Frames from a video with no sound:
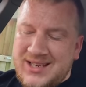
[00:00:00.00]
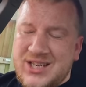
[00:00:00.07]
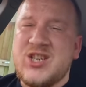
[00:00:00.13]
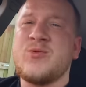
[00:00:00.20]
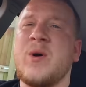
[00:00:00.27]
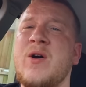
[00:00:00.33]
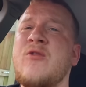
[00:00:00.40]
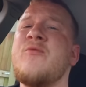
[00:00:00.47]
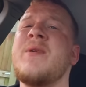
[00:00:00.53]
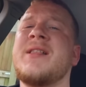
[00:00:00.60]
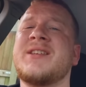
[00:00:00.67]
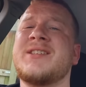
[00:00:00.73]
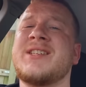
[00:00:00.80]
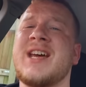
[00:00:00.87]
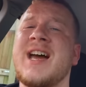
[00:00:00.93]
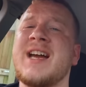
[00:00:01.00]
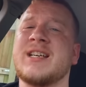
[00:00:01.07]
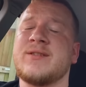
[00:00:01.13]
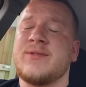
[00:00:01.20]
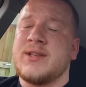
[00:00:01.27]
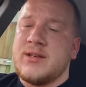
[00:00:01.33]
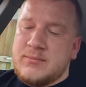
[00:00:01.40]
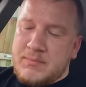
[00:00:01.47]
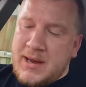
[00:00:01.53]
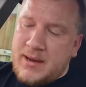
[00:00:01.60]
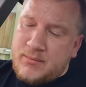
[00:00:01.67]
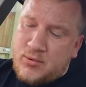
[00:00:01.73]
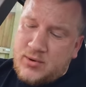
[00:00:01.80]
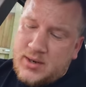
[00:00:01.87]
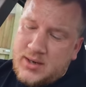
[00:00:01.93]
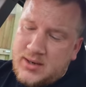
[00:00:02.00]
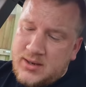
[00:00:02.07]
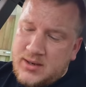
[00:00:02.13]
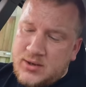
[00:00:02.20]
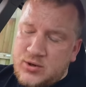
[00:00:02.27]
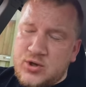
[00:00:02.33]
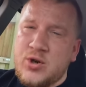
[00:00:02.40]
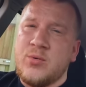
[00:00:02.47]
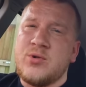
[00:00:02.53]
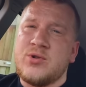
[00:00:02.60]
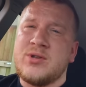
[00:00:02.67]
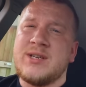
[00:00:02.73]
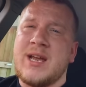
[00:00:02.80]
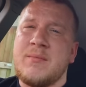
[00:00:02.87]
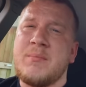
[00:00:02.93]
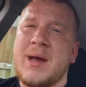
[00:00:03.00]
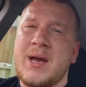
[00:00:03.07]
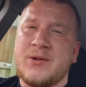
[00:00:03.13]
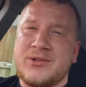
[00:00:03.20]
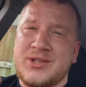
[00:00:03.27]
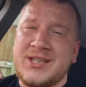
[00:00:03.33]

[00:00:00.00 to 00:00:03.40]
12 months tax for this bad boy, £210.